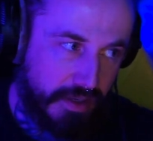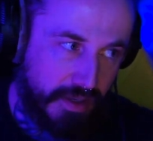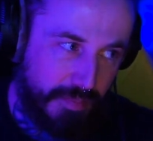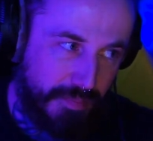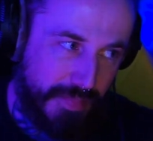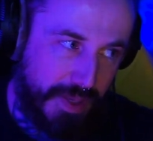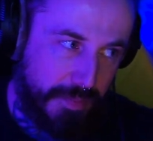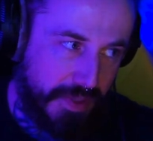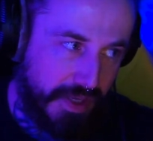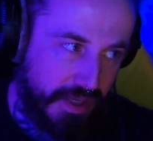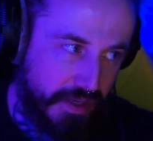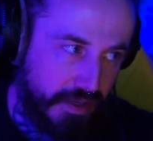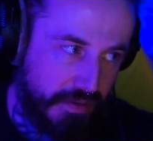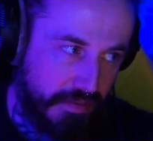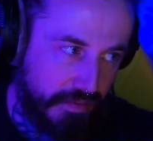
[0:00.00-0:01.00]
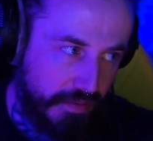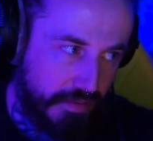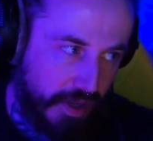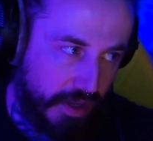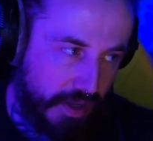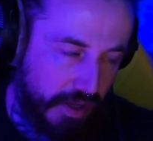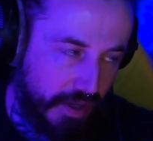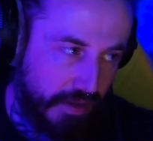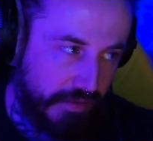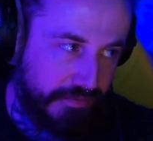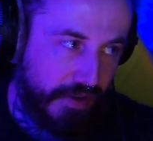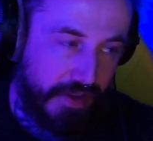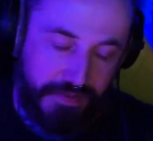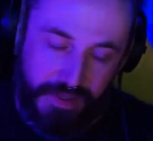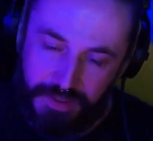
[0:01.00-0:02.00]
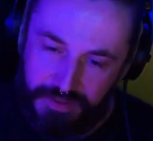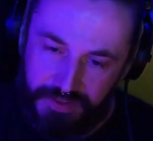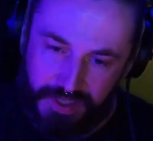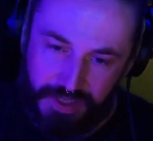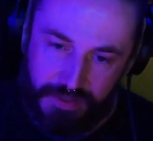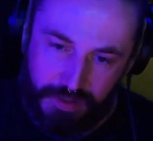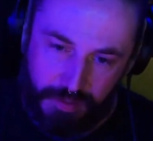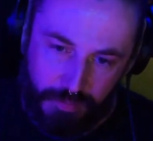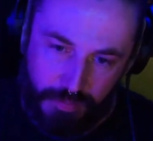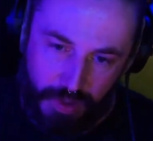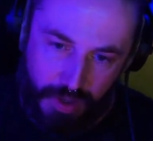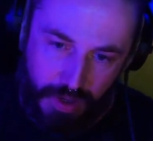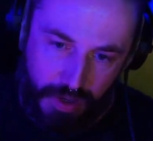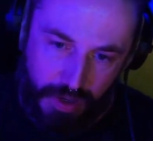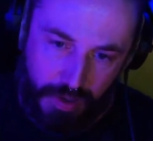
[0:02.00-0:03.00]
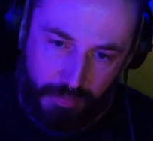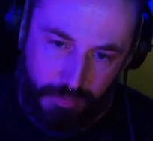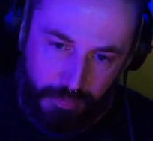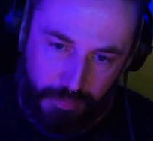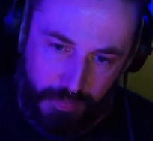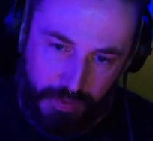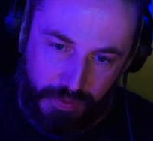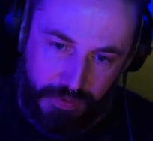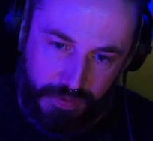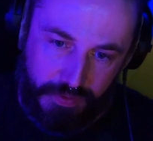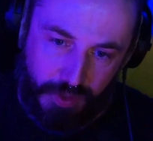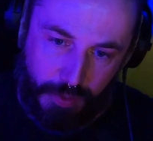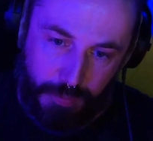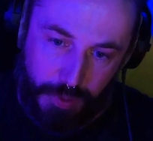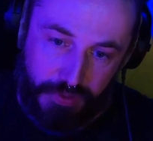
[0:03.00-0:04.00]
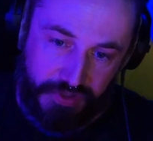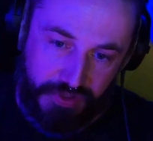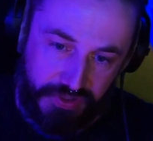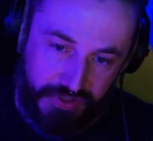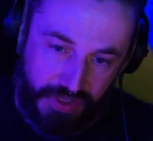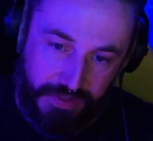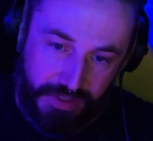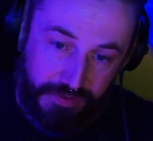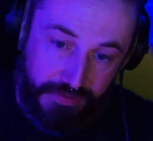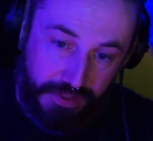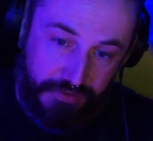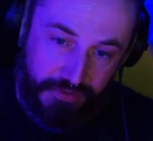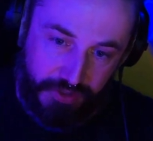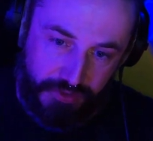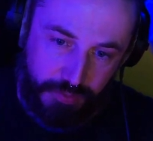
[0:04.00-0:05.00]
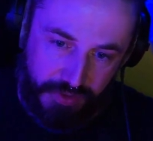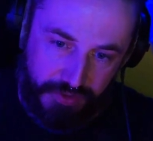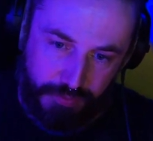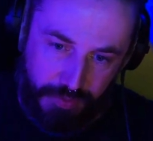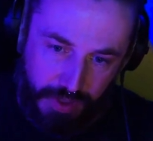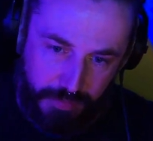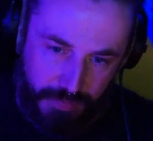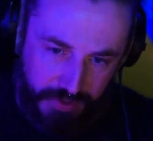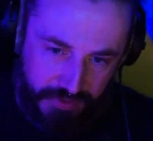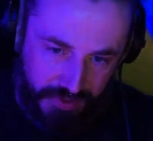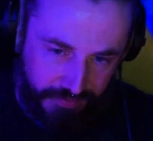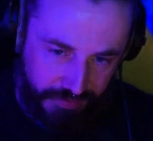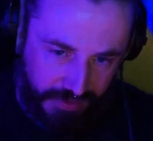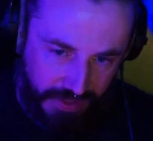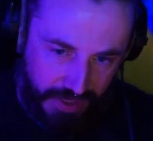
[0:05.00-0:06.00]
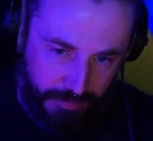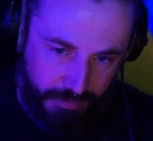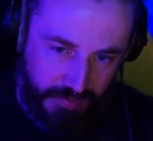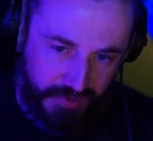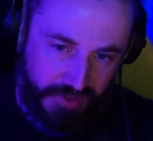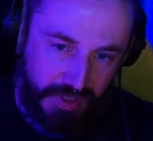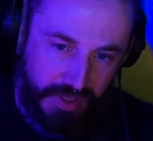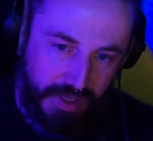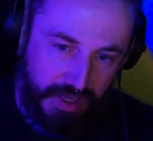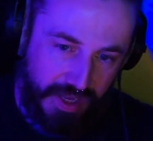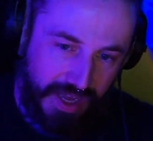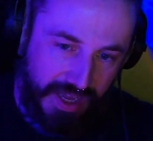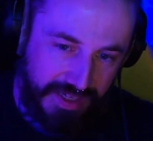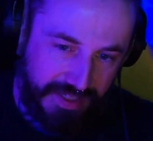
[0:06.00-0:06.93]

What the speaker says: maybe 5 out of 10 of them are composers, and they just want to write music for games. And